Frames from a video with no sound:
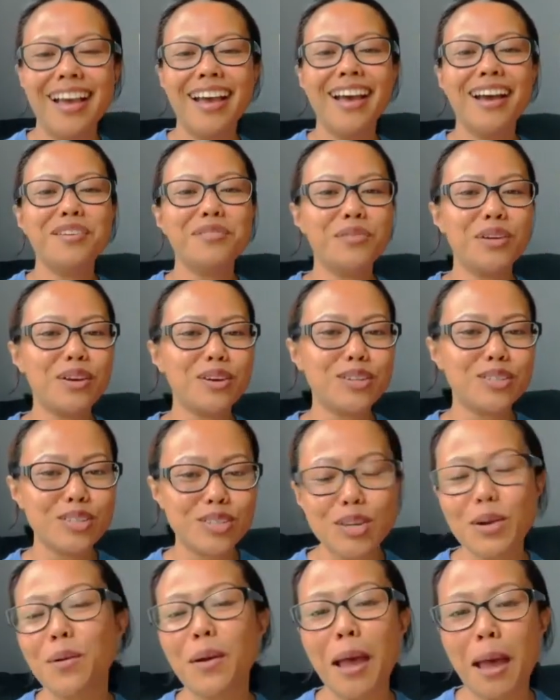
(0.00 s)
We are
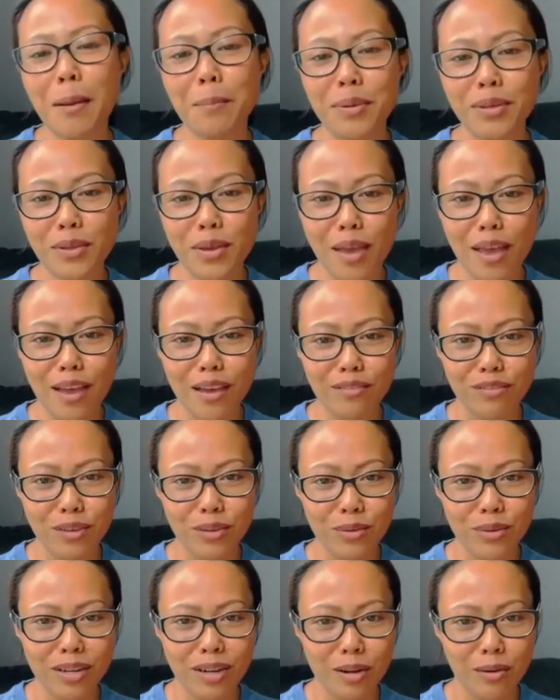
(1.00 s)
so happy to have
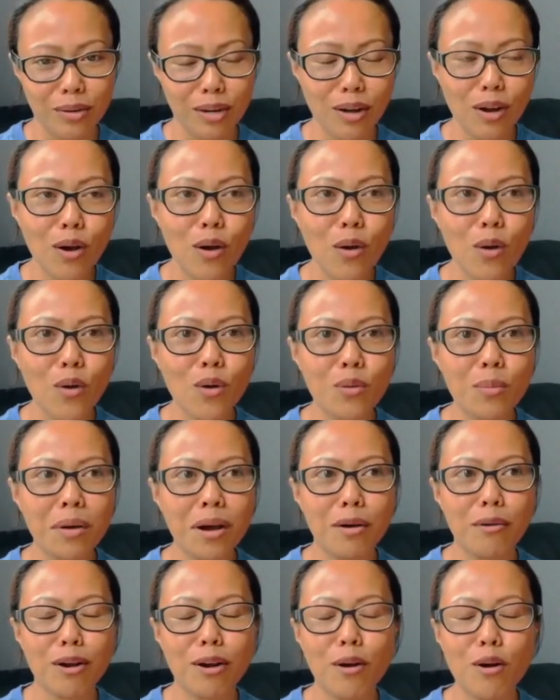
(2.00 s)
you in our home.
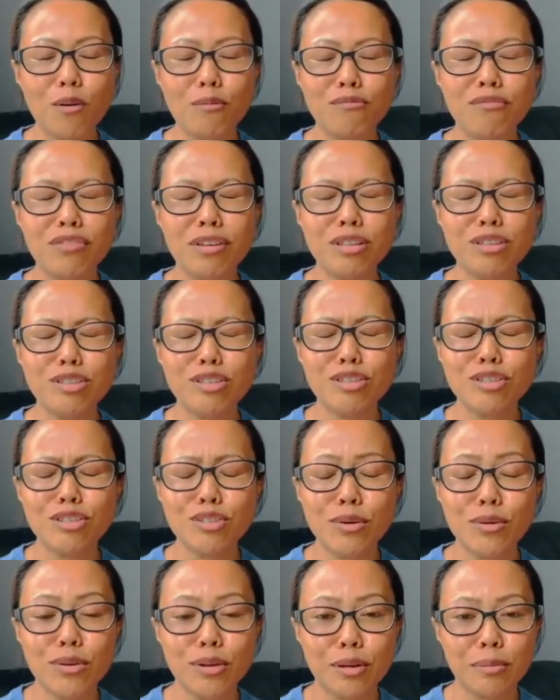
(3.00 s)
Our home feels
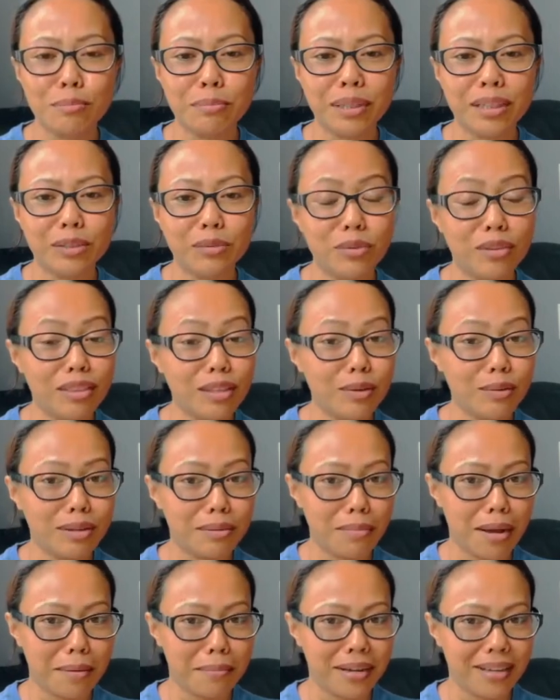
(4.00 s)
so complete with you and
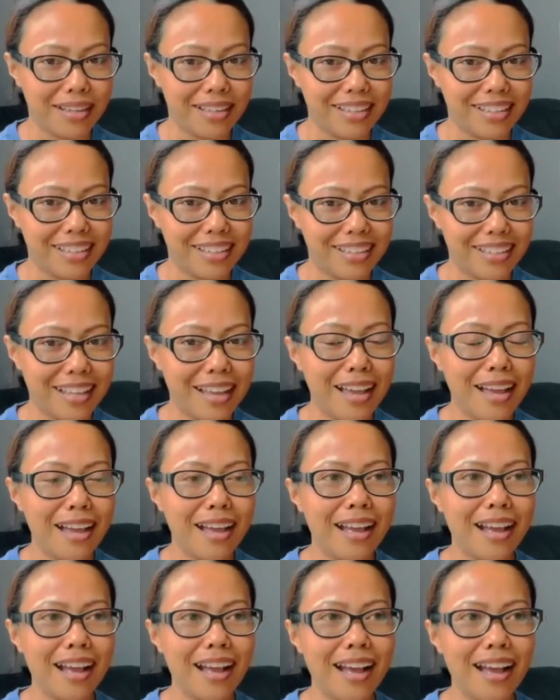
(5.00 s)
Mamang in it.
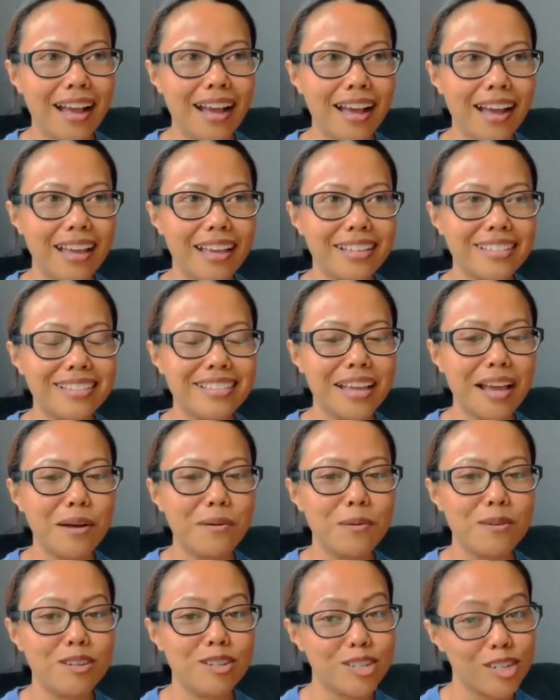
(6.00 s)
It's
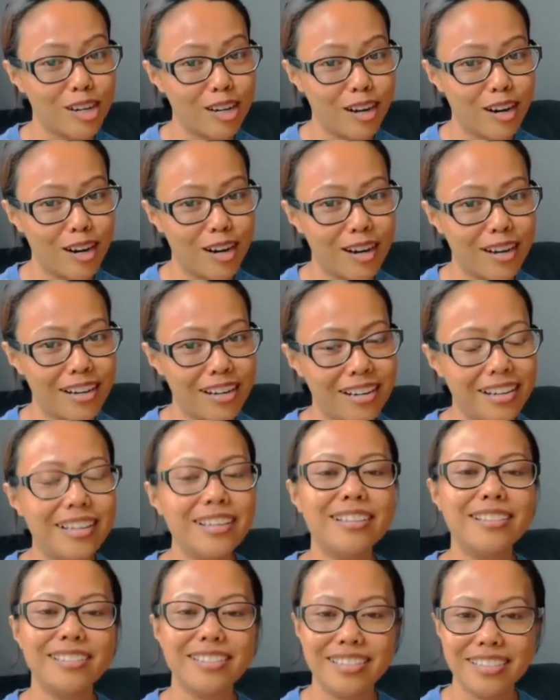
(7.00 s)
our turn
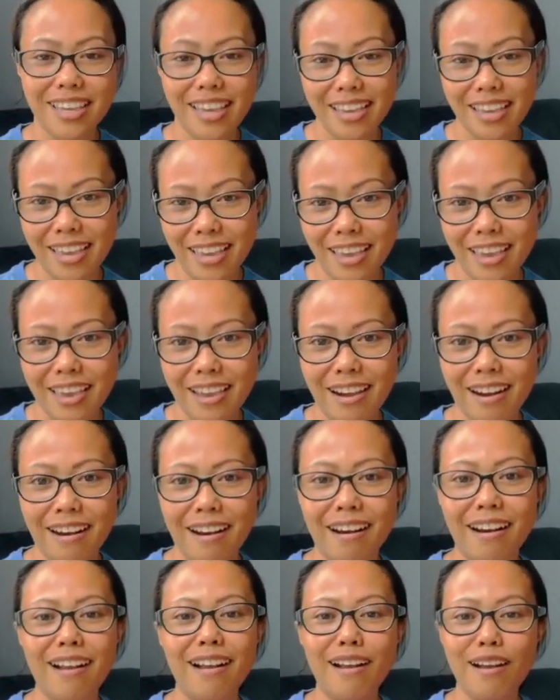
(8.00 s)
to take
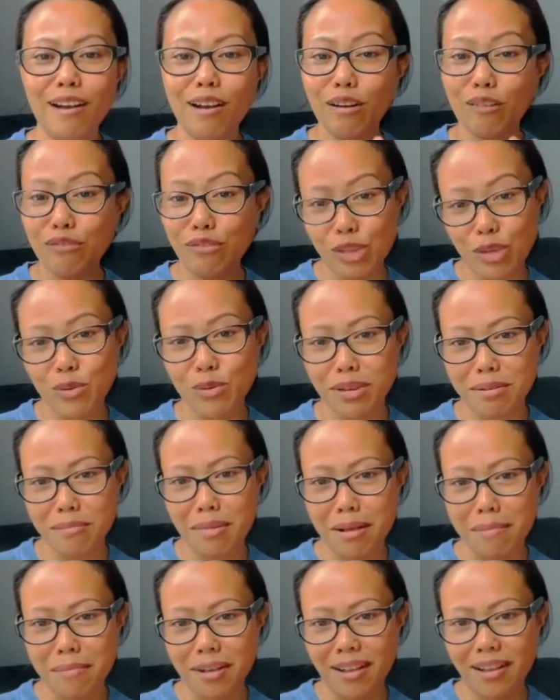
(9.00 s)
care of you and
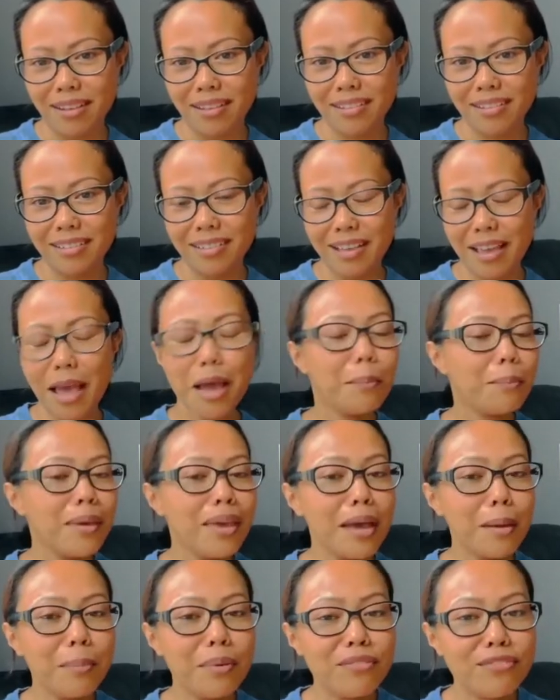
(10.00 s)
Mamang. Happy,
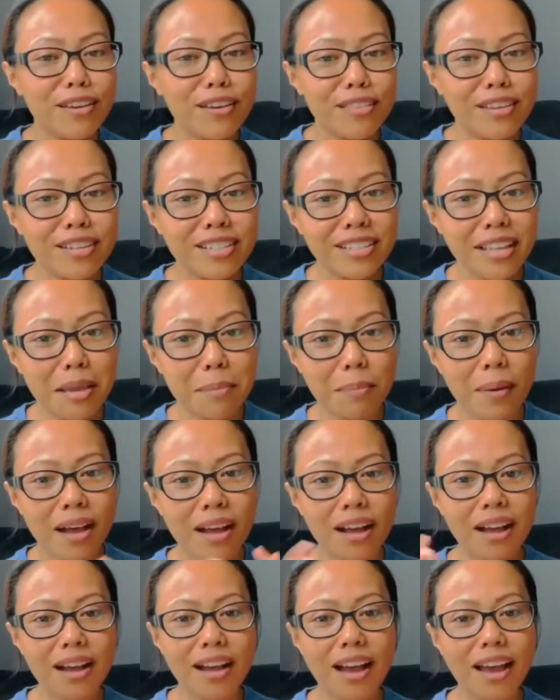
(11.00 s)
happy Father's Day,
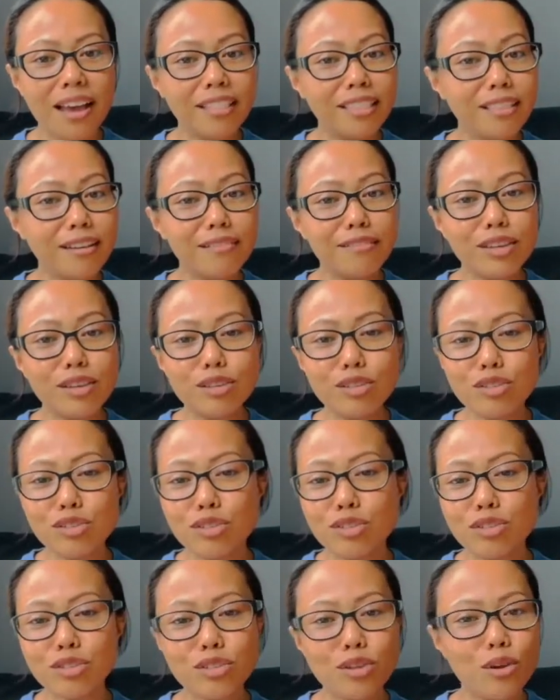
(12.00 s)
Pang! I love you
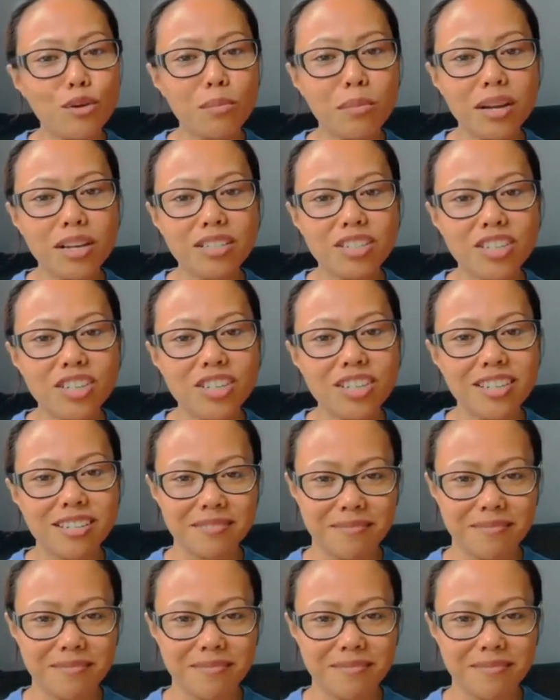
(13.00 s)
so much.